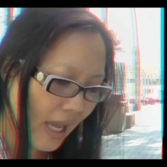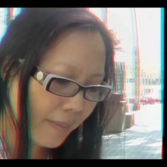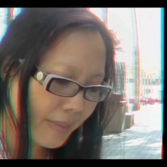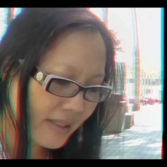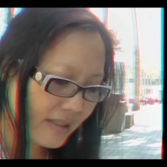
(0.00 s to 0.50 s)

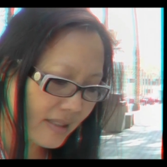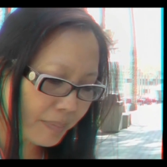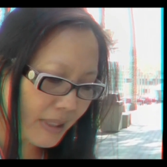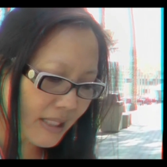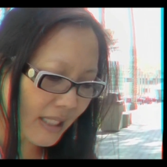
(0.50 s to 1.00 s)
a
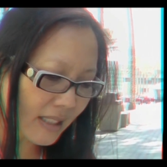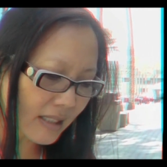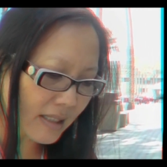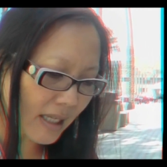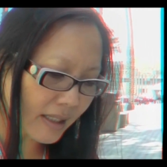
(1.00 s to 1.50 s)
Mississippi teen
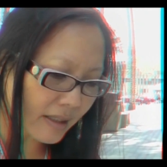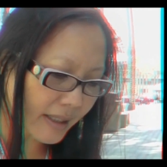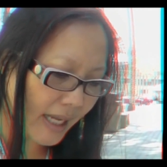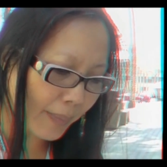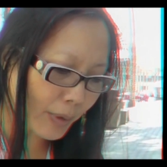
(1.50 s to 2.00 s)
indicted
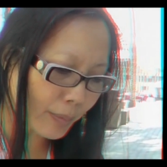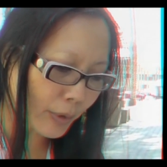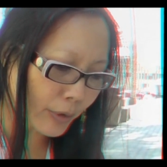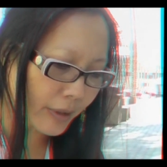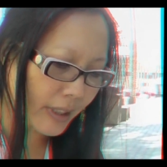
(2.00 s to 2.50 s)
on capital murder